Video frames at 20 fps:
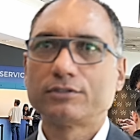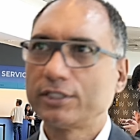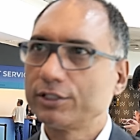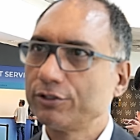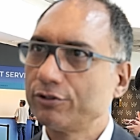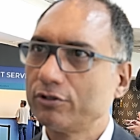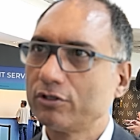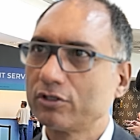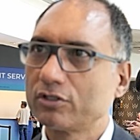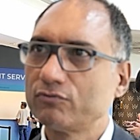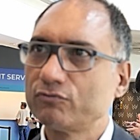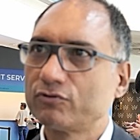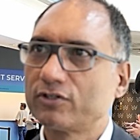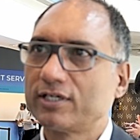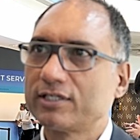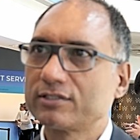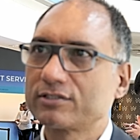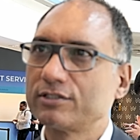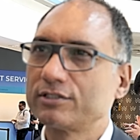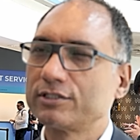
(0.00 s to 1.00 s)
Thank you, Akim,
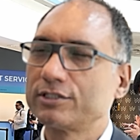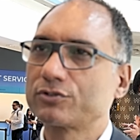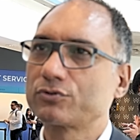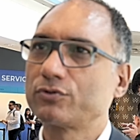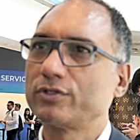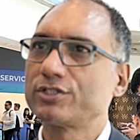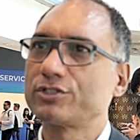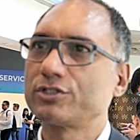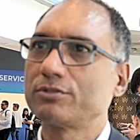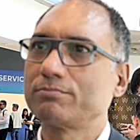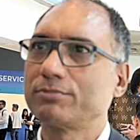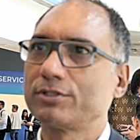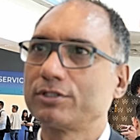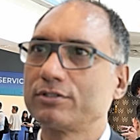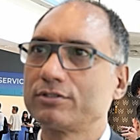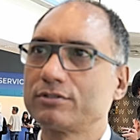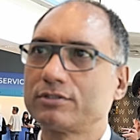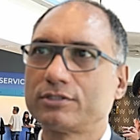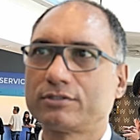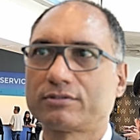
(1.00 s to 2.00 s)
for asking this question,
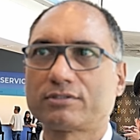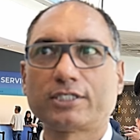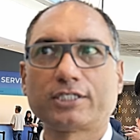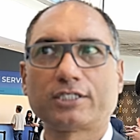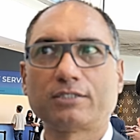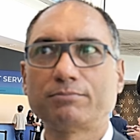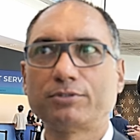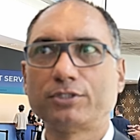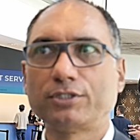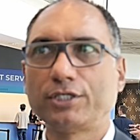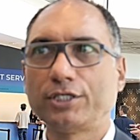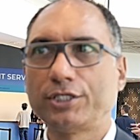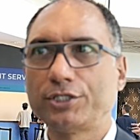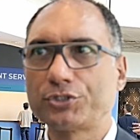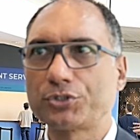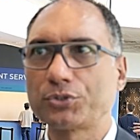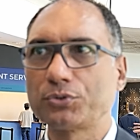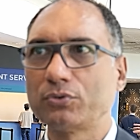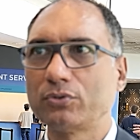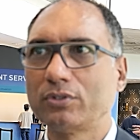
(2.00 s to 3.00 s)
because this is like a burning
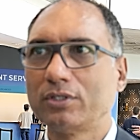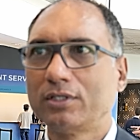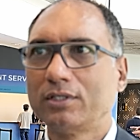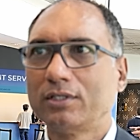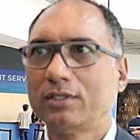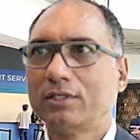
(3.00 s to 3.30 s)
issue,